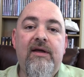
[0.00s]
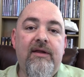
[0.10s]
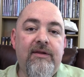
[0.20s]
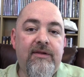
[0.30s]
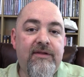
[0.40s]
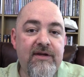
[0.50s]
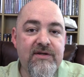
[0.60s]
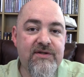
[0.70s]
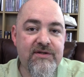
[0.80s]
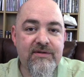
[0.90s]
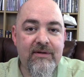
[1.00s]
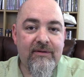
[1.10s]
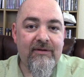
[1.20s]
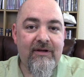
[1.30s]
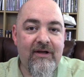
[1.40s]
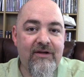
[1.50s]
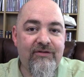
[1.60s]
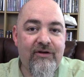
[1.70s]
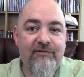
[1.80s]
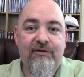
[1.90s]
This is
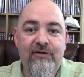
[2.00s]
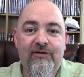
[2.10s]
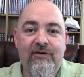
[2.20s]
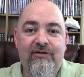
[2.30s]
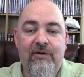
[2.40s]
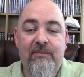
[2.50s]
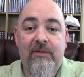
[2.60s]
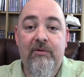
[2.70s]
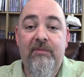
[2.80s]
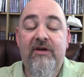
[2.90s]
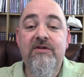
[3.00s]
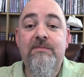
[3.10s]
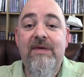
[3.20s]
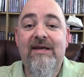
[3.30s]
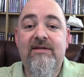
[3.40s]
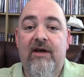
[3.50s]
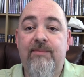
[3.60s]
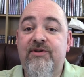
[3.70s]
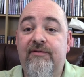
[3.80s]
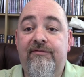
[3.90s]
confusing to some people because many
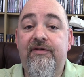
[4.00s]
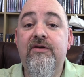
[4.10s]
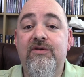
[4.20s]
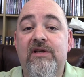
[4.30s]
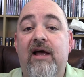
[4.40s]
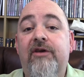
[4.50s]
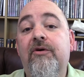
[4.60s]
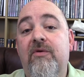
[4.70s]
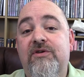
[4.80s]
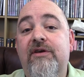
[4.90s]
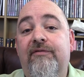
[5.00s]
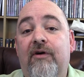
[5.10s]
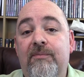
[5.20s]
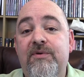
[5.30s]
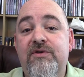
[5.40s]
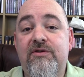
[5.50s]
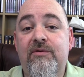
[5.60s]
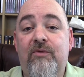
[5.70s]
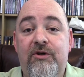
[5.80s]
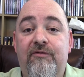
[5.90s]
times it feels like your default
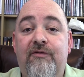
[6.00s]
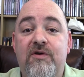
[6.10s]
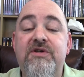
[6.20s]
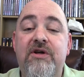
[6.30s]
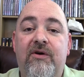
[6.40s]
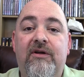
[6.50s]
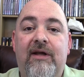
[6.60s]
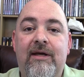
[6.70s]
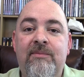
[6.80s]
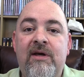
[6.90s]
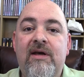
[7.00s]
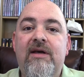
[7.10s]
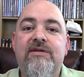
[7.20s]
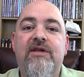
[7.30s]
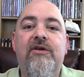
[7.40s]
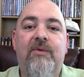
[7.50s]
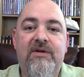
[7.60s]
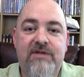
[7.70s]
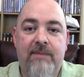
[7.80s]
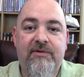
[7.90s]
position when you first hear a claim is that you
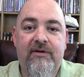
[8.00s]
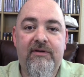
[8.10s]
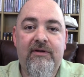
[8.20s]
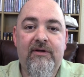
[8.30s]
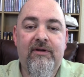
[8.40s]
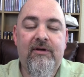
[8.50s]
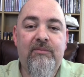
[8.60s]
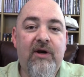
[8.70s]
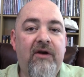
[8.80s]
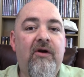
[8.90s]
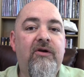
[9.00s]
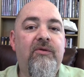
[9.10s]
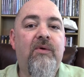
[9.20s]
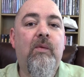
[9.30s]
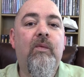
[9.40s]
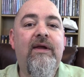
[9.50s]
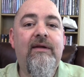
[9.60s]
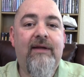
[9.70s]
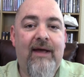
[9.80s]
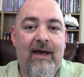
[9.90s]
accept it. But I'd argue that what
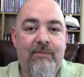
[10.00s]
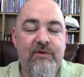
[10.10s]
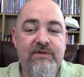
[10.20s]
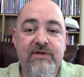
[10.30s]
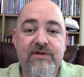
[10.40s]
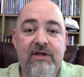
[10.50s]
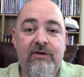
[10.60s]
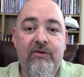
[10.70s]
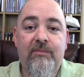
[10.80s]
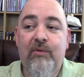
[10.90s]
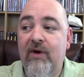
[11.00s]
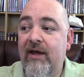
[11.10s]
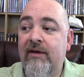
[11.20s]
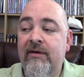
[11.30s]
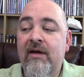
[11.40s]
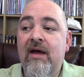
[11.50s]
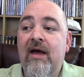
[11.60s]
really happens is that your brain,